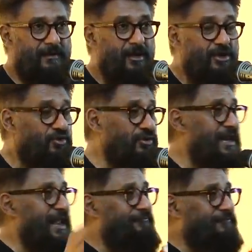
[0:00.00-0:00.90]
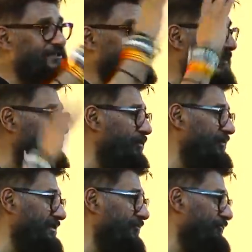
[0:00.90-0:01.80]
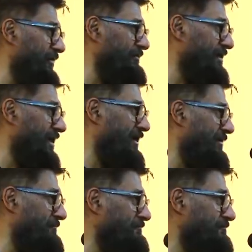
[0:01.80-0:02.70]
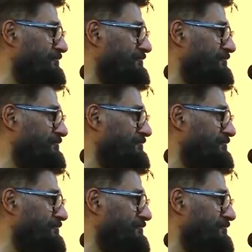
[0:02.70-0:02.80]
So the leftist people, when the film came,